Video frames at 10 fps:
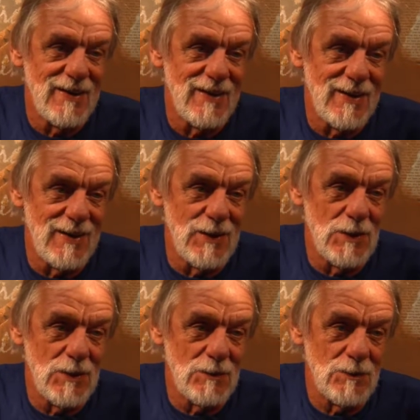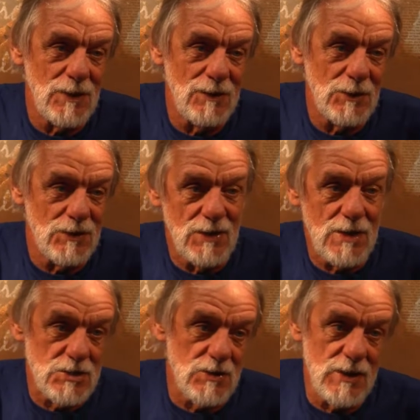uh, with
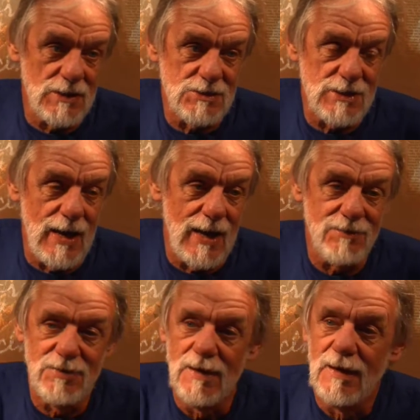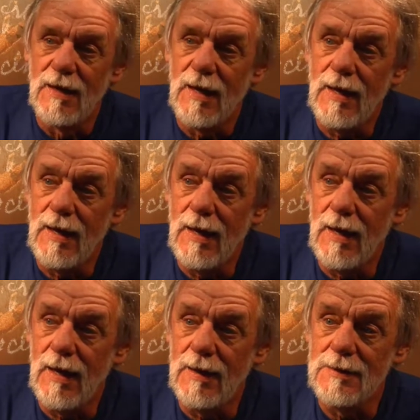Nigerian staff,
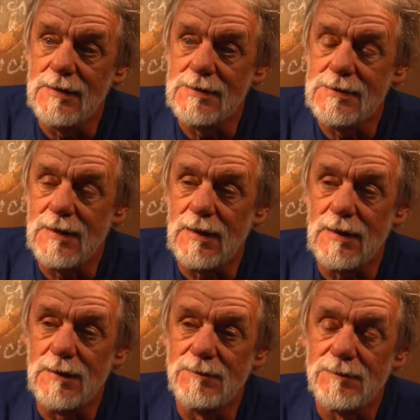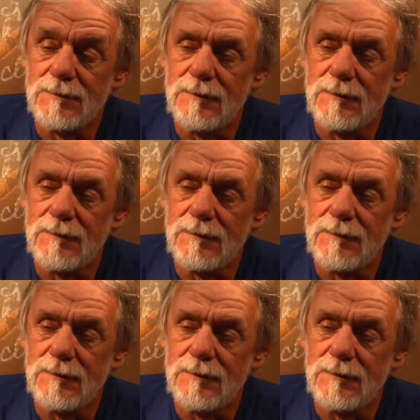and um,